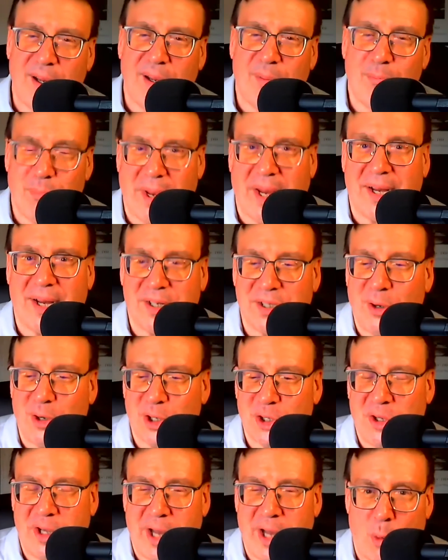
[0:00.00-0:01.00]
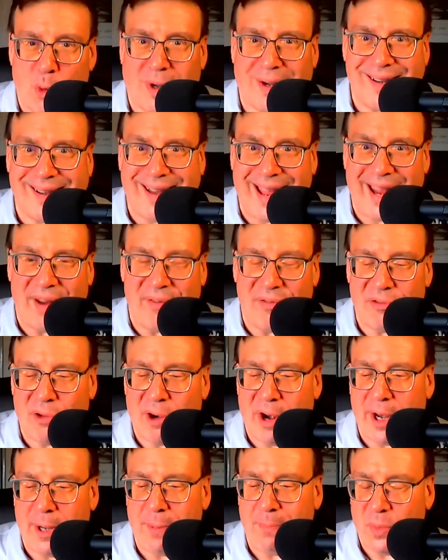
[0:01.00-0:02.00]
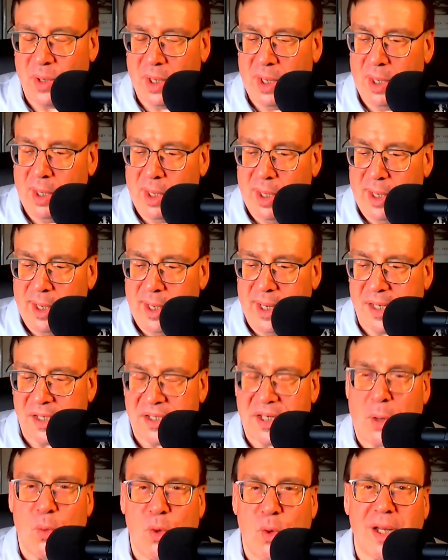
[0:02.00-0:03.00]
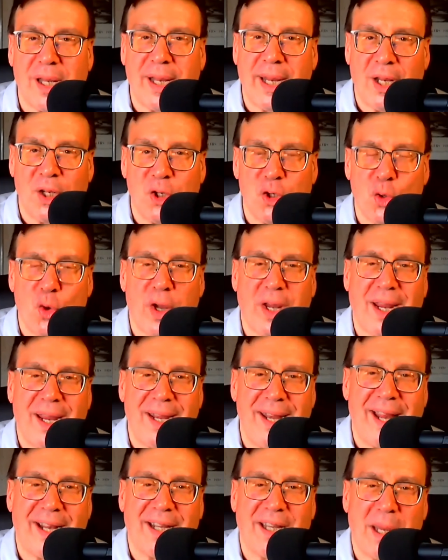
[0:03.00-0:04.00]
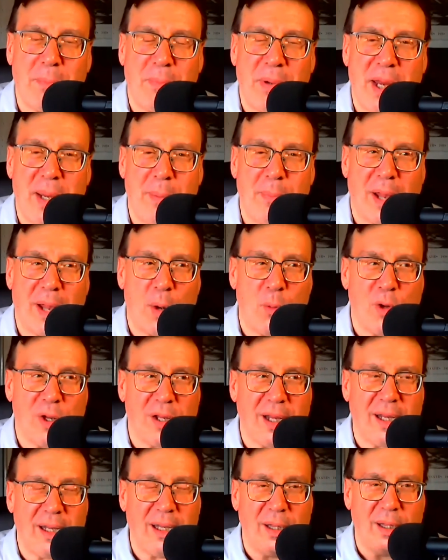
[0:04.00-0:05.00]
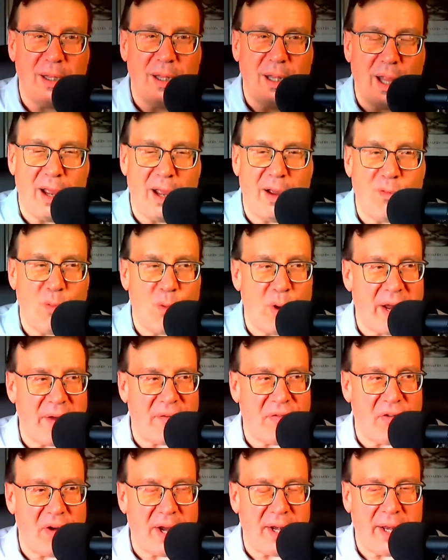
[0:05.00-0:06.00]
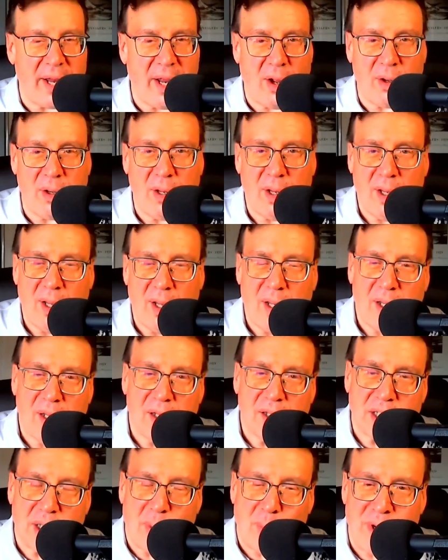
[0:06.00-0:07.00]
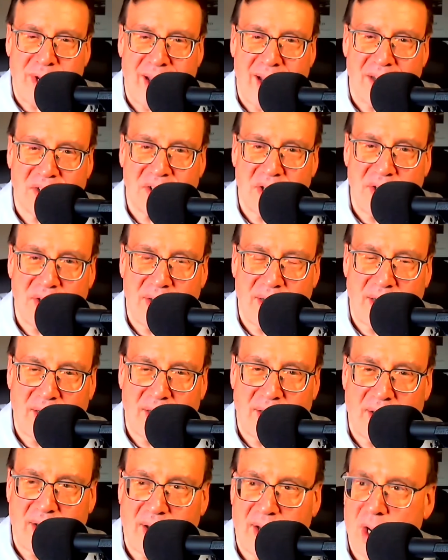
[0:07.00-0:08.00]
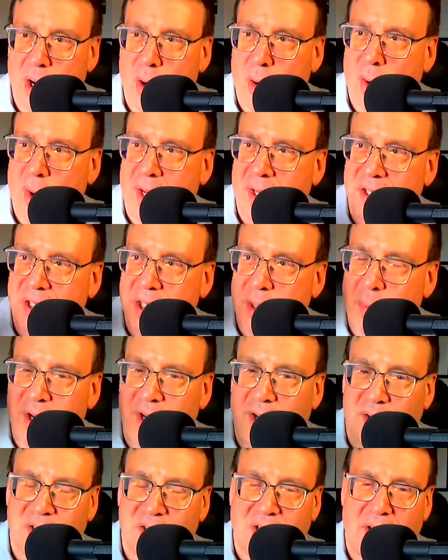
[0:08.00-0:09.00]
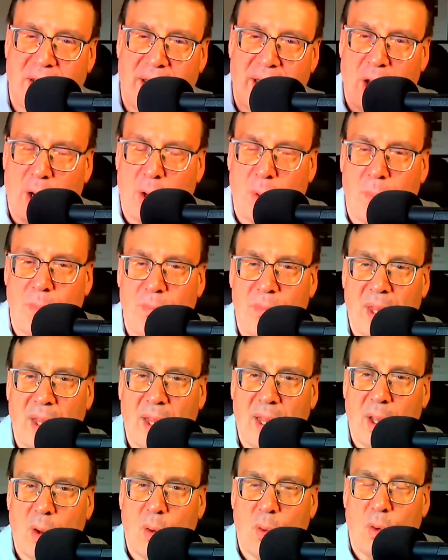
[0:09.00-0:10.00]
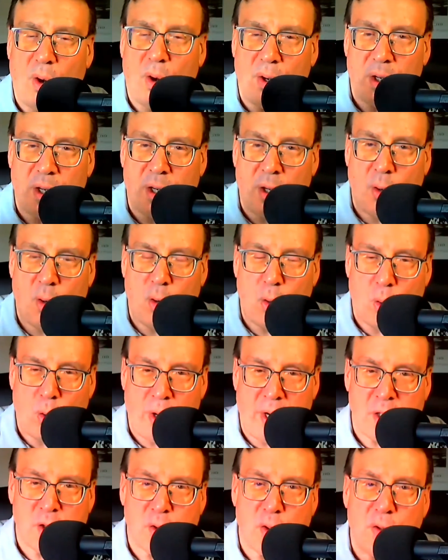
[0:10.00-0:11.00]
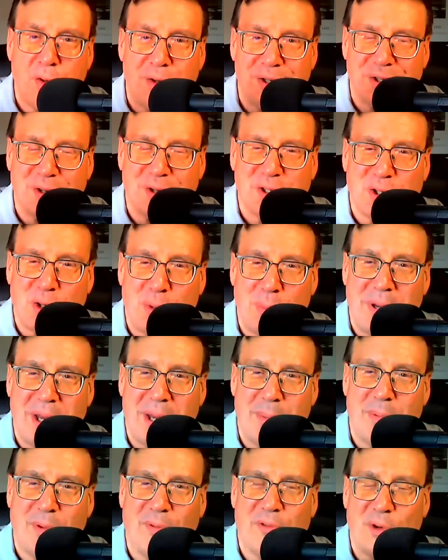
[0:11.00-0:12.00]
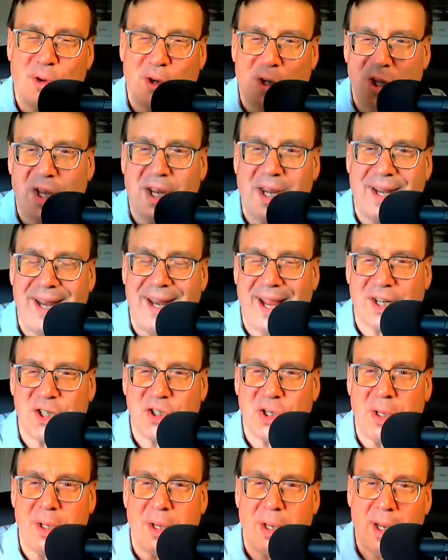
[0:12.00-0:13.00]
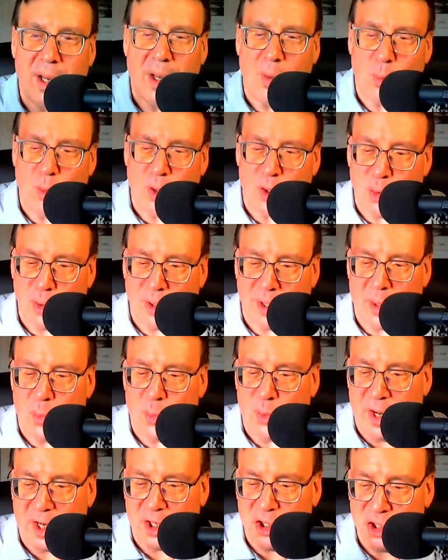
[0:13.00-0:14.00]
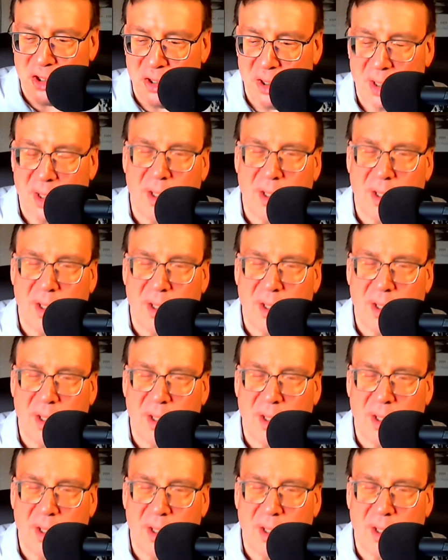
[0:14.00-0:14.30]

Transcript: big social network life, right? Is I really enjoy connecting people. I really love when I find out someone has a need that I know and someone else could help, or introduce us to people for a good connection, which will enrich